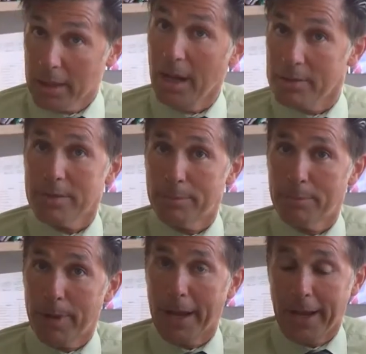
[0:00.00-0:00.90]
counseling
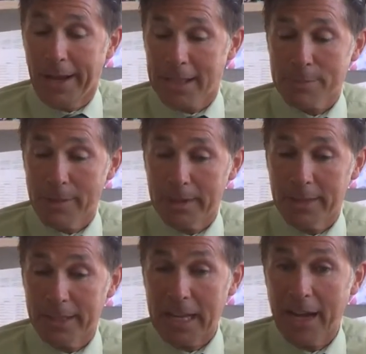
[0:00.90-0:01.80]
aspect
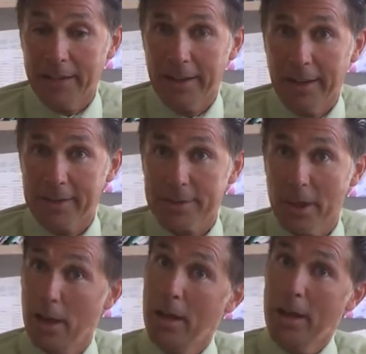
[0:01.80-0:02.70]
in the
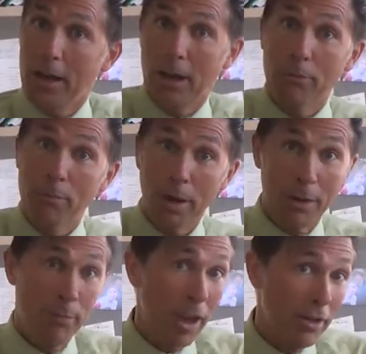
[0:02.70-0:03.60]
context of my
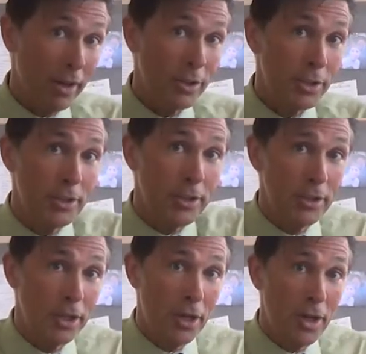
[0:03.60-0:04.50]
marriage,
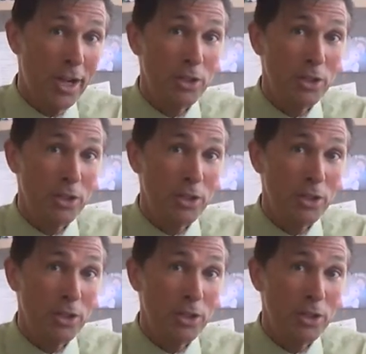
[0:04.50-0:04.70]
you know, I